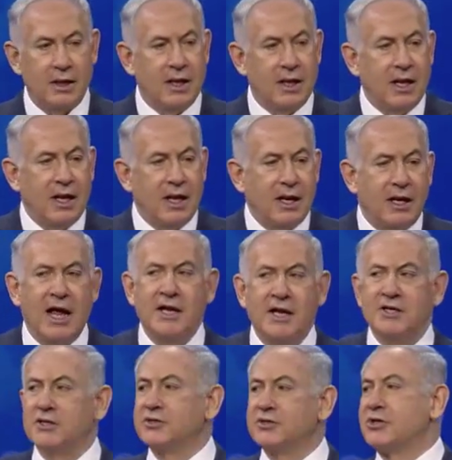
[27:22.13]
Ladies
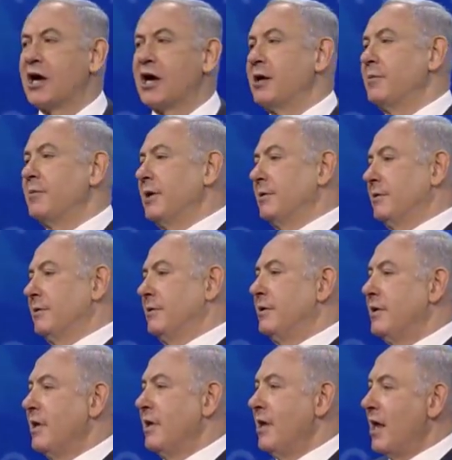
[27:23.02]
and gentlemen,
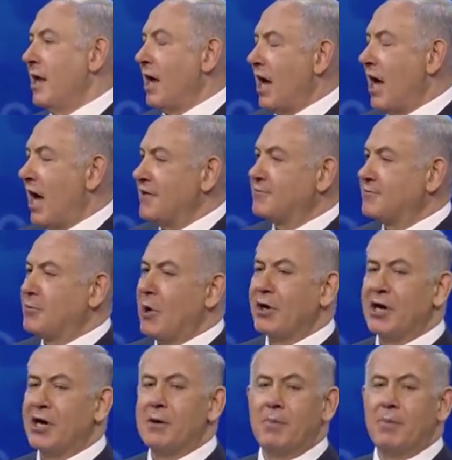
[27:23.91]
I've
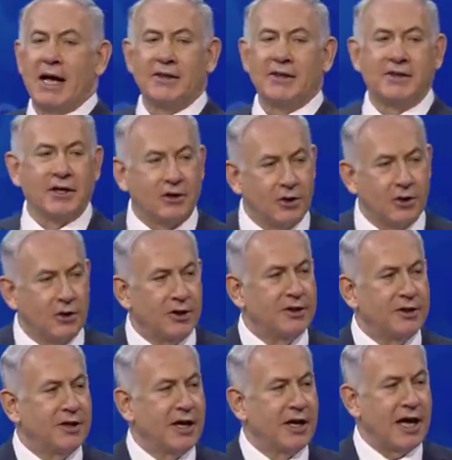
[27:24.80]
spoken about the good
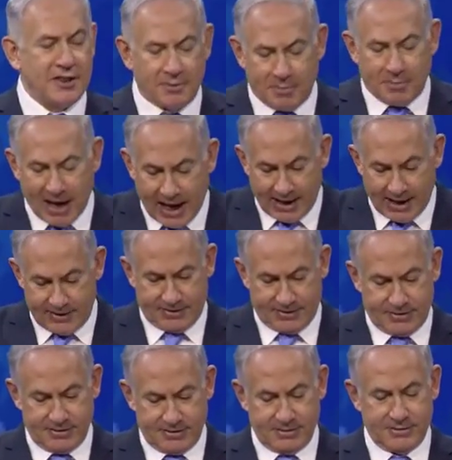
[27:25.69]
and the bad.
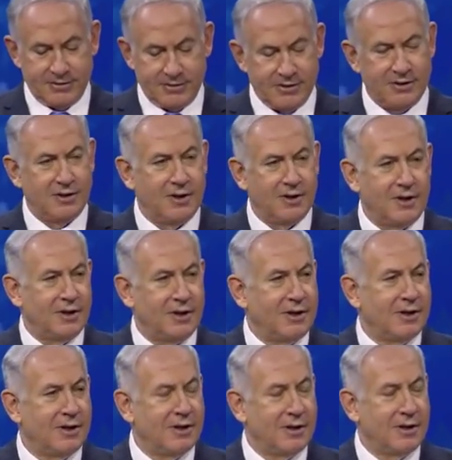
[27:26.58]

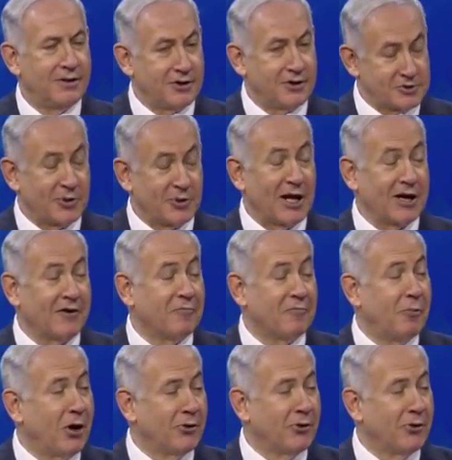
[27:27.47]
There's plenty of both.